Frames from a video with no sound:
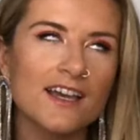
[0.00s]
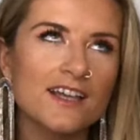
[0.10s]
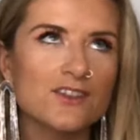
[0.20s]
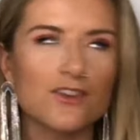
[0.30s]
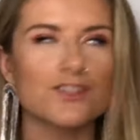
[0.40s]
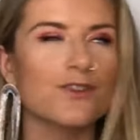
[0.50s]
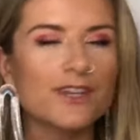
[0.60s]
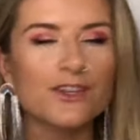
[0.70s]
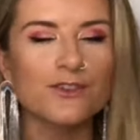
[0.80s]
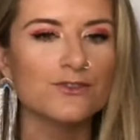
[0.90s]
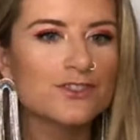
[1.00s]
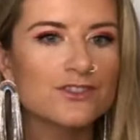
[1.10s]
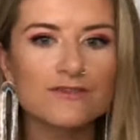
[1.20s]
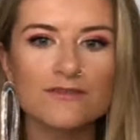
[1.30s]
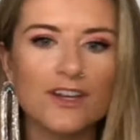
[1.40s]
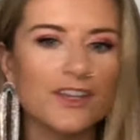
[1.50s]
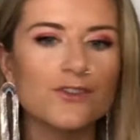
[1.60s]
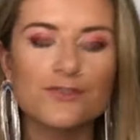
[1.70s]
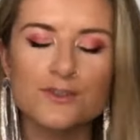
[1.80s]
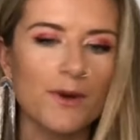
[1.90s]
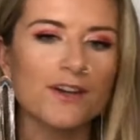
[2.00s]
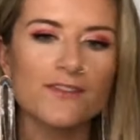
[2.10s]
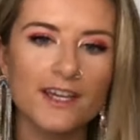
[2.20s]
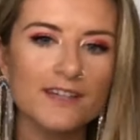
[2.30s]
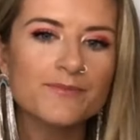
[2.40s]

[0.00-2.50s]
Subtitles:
is also a huge part of it.